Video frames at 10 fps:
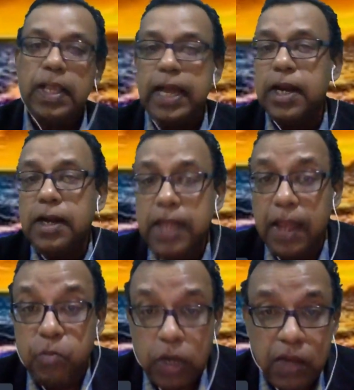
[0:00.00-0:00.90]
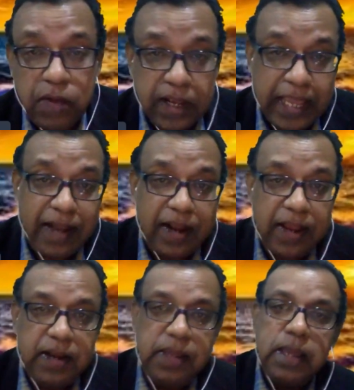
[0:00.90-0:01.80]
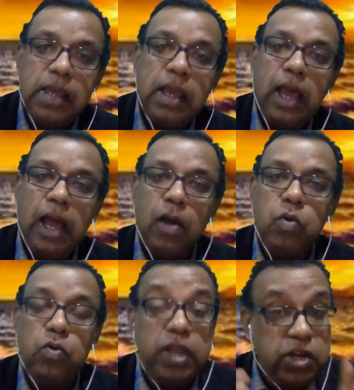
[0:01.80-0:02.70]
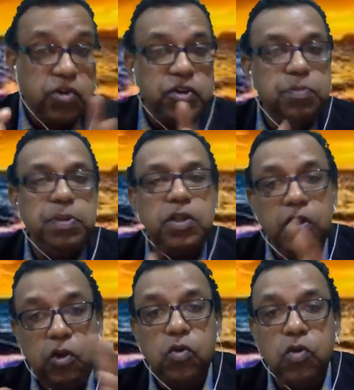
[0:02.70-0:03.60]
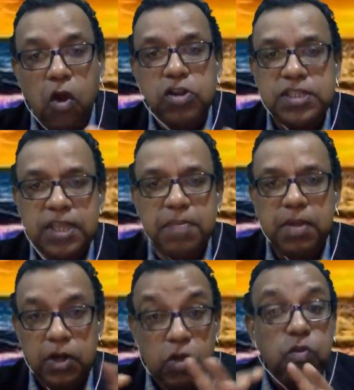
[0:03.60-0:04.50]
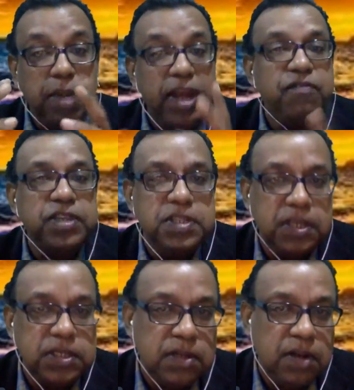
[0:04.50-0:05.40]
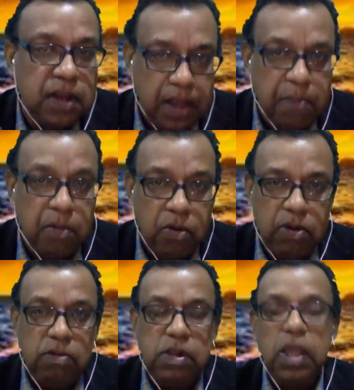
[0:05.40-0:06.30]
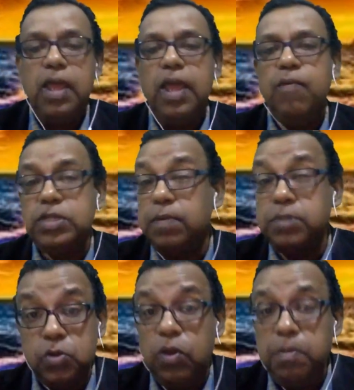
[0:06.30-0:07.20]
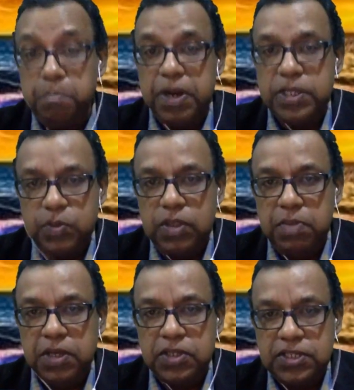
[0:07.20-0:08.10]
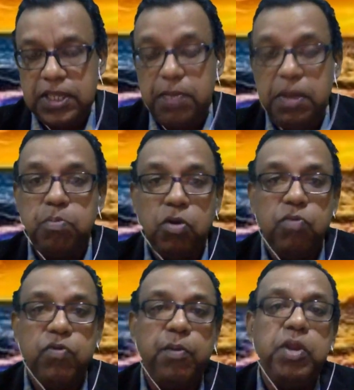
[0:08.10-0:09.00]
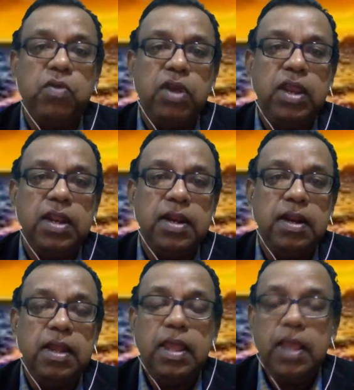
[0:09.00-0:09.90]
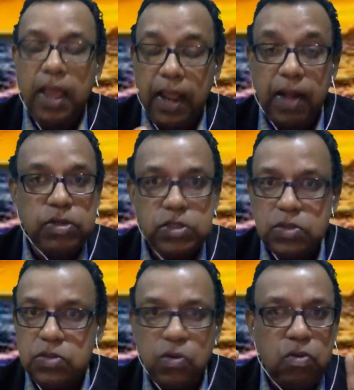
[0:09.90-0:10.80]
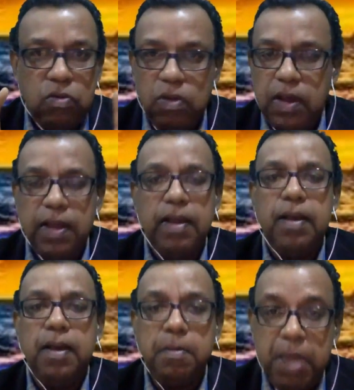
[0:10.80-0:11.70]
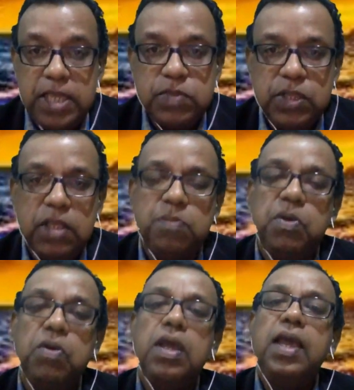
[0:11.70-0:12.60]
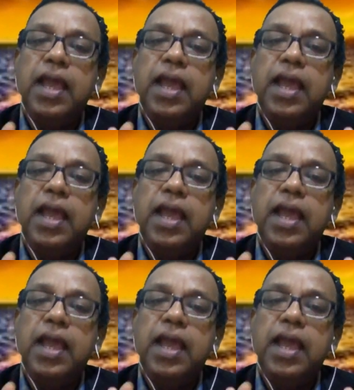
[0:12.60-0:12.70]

Currently, I'm working with a young lady uh, who introduced me to a new concept, a new manifestation uh, module, which I'm so impressed with because she sent me a book for me to read, and and I was so uh, uh amazed with this book.